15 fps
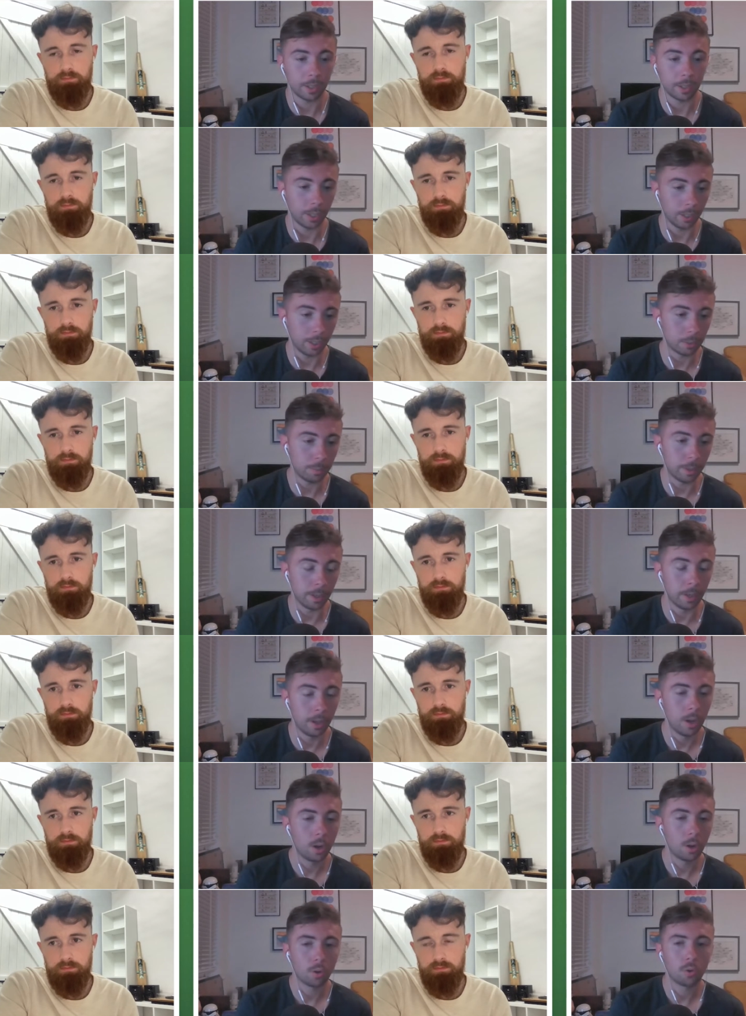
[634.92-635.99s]
Speaker 1: think has been
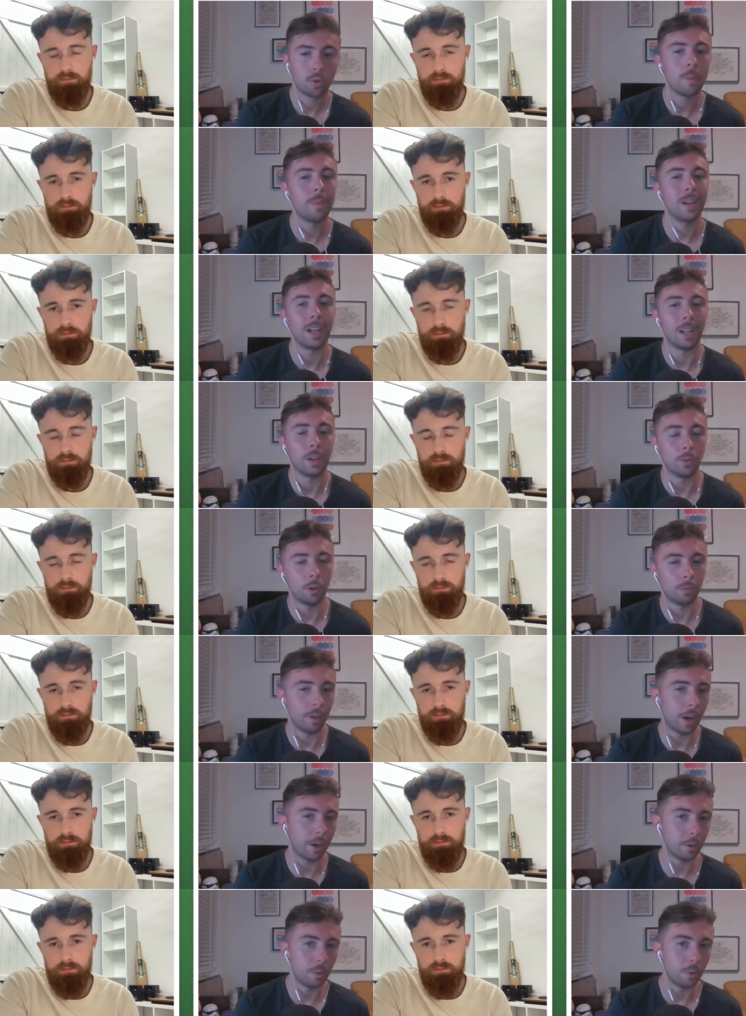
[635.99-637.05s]
criminally
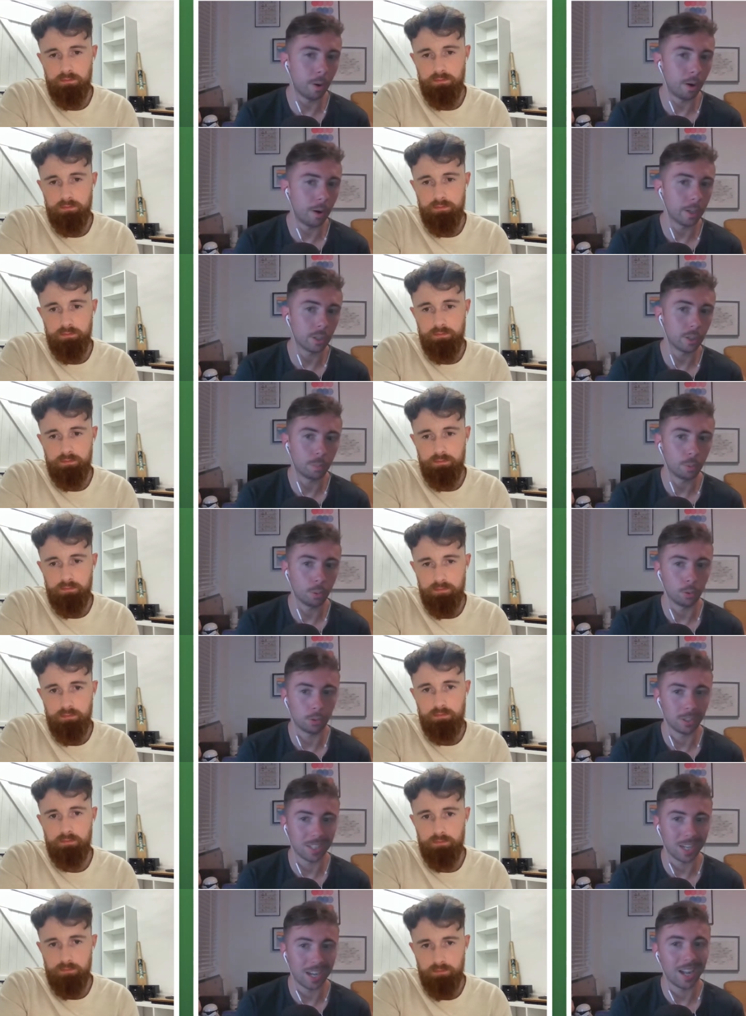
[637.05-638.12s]
undervalued by
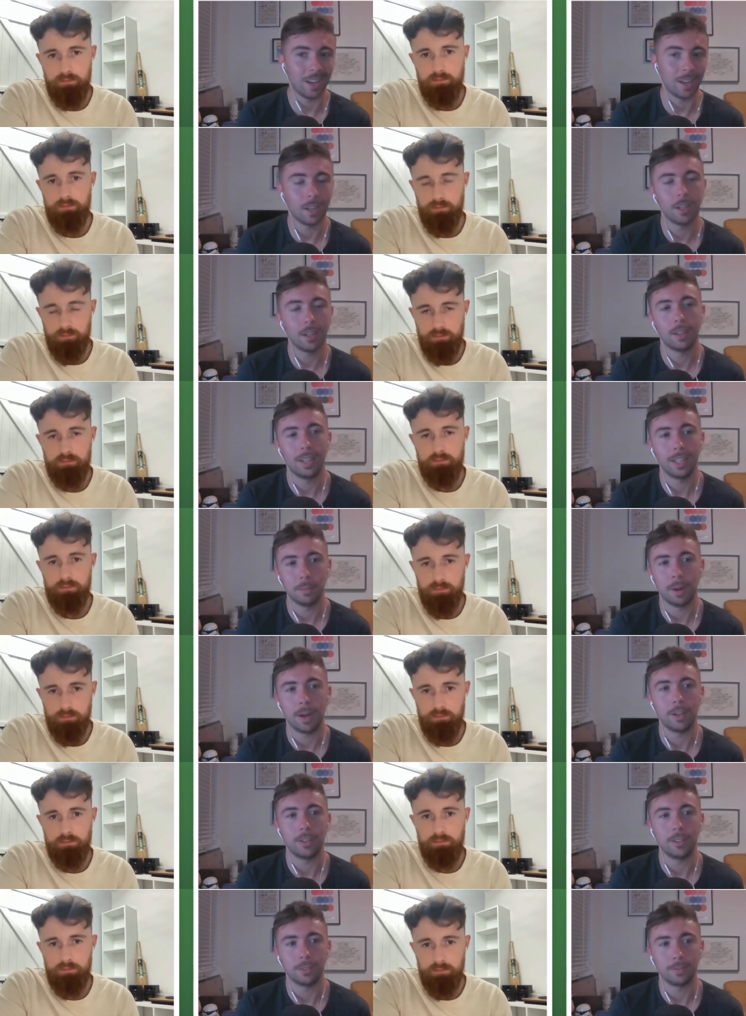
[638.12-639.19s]
supporters and his
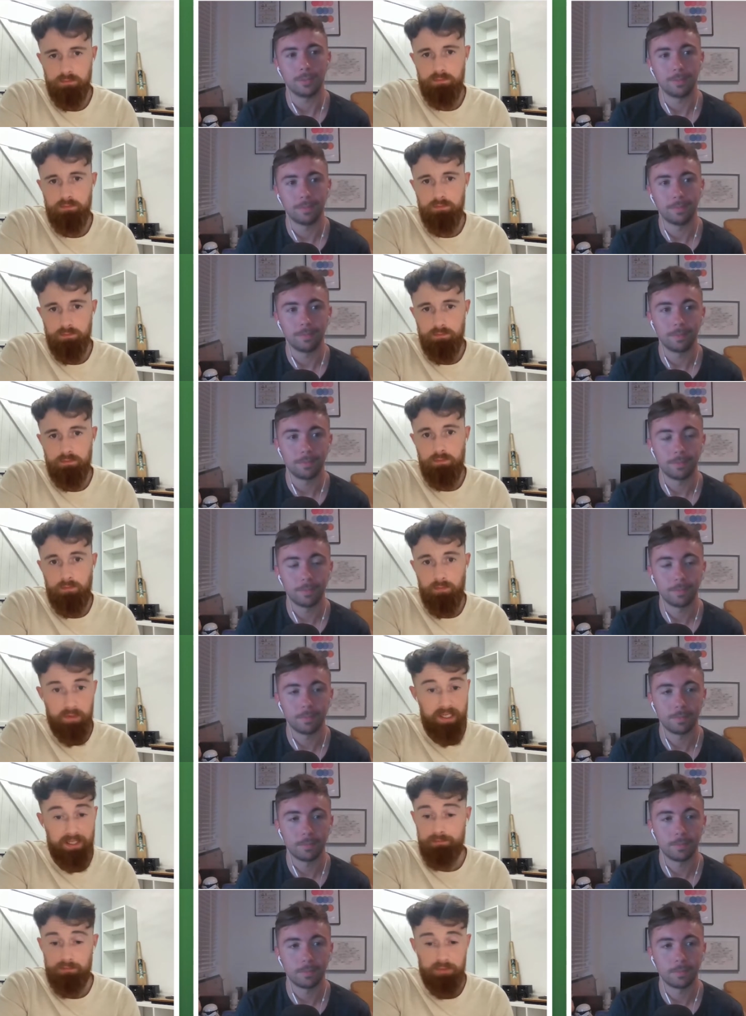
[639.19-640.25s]
managers.
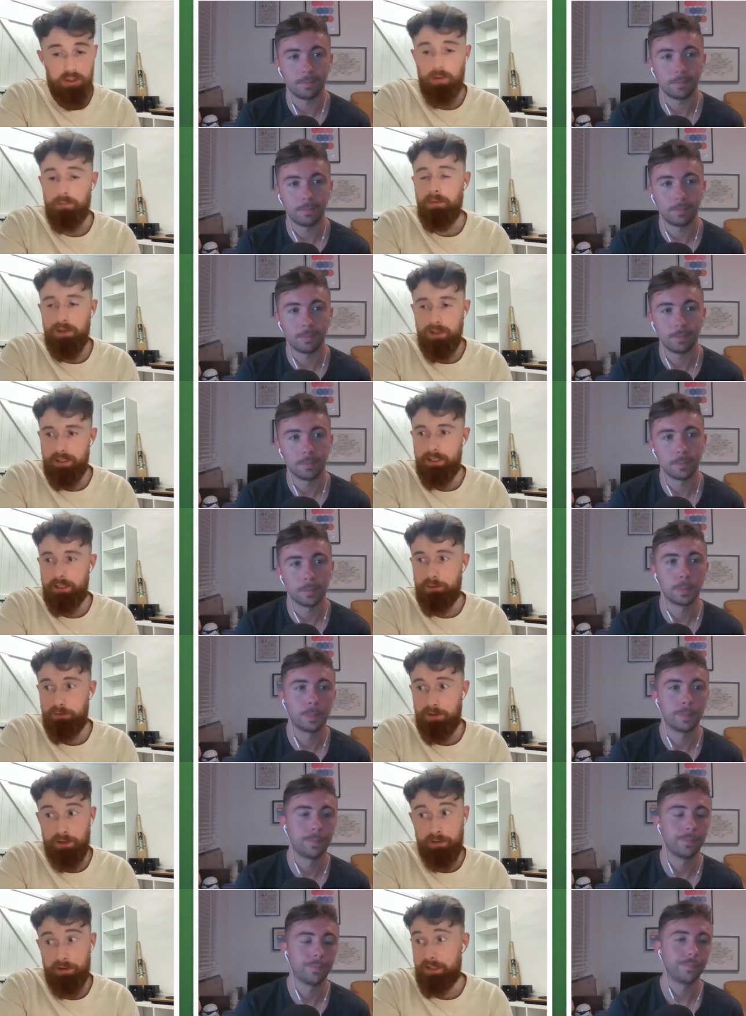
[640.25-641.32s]
Speaker 2: Yeah, completely
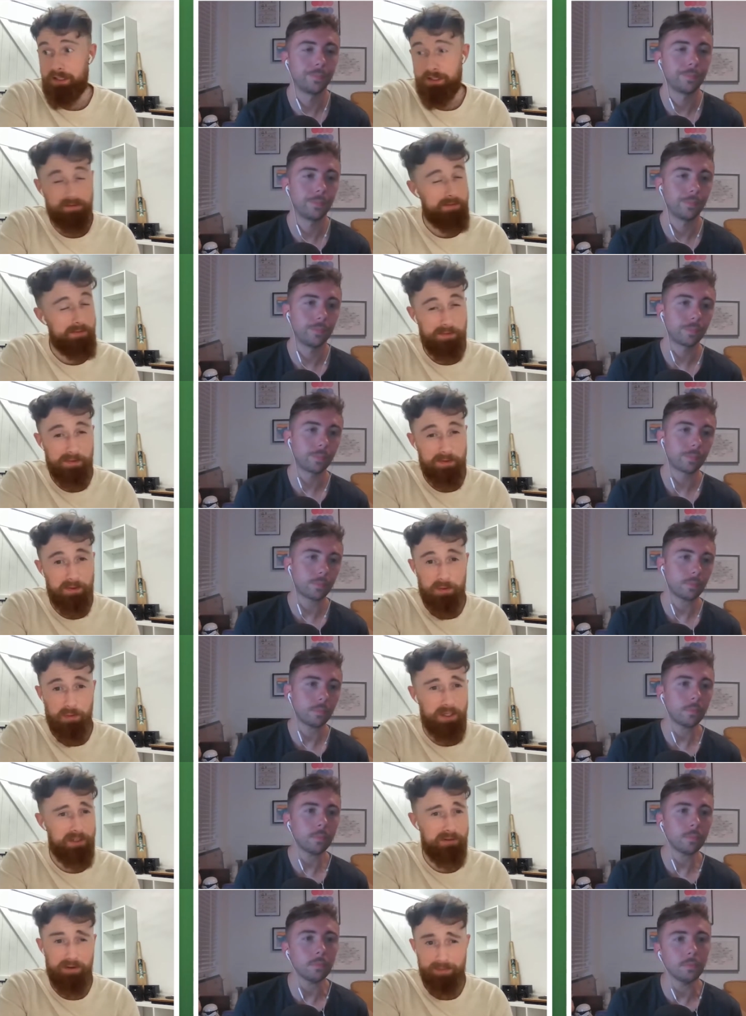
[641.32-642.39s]
agree. I think he's
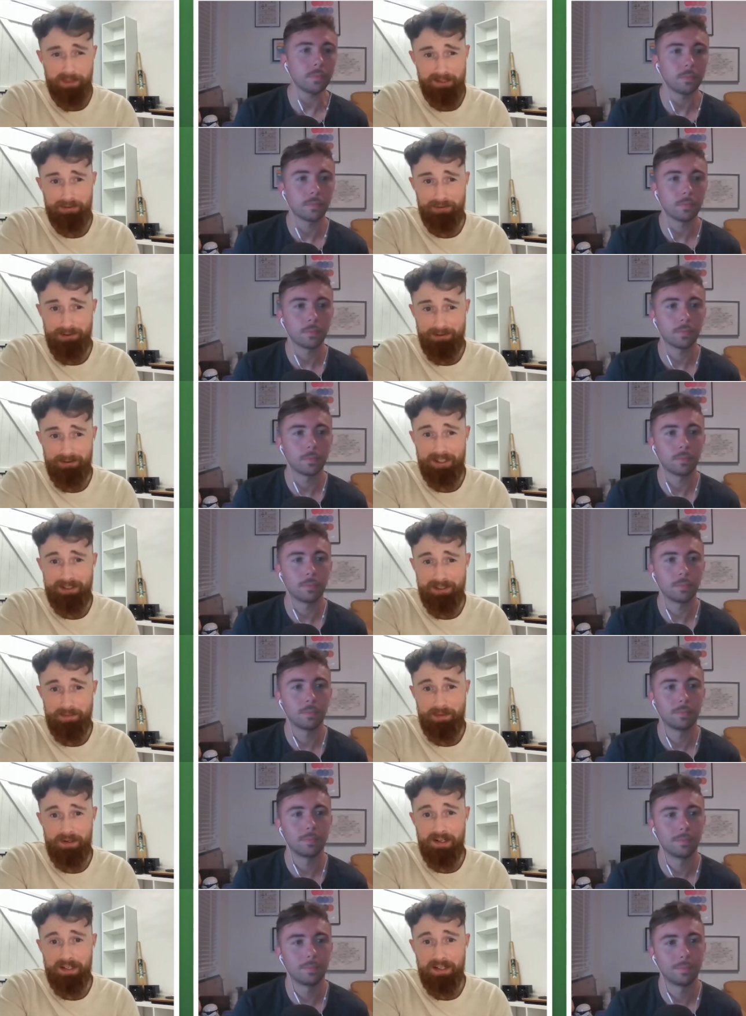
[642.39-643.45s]
quite criminally
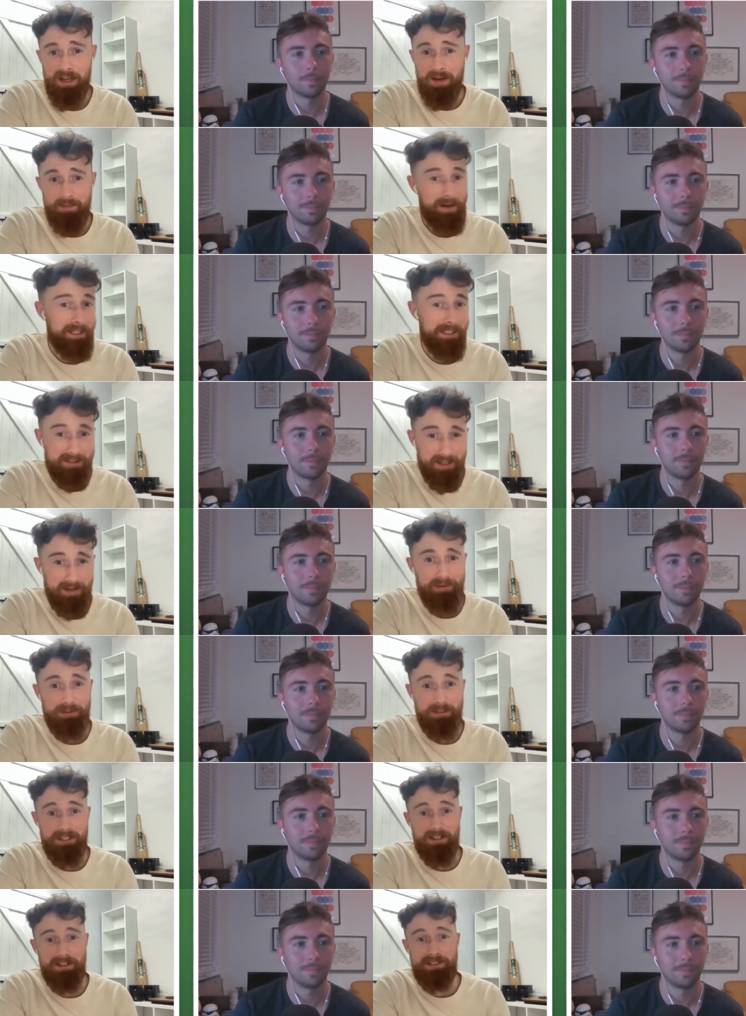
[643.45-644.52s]
underrated by many
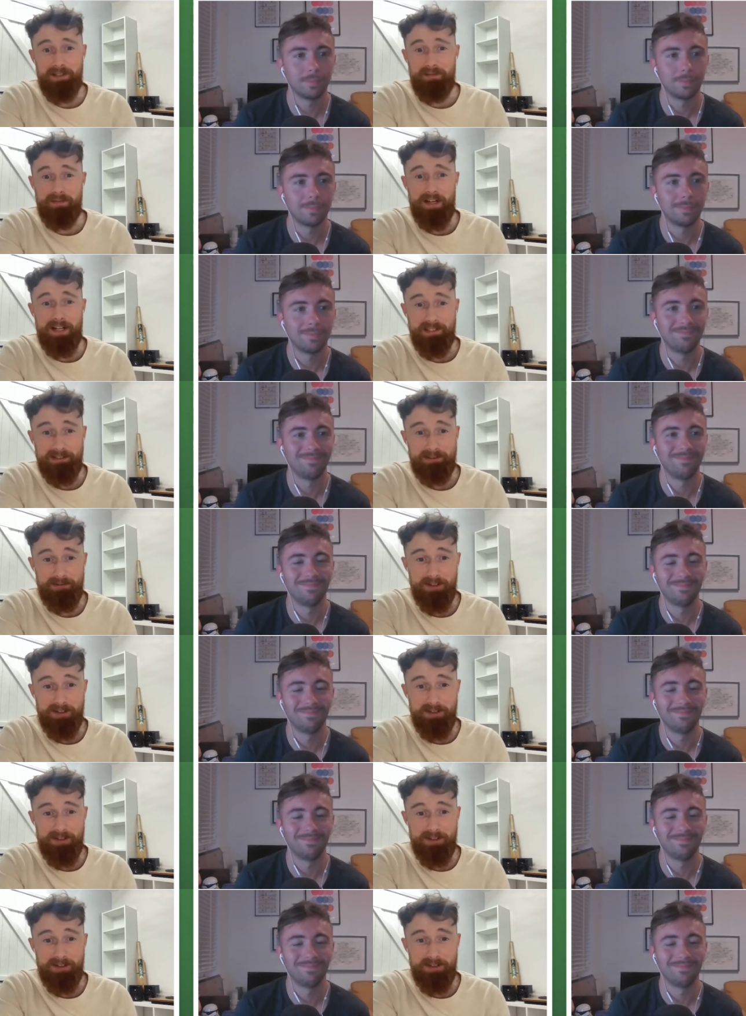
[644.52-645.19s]
Sheffield United fans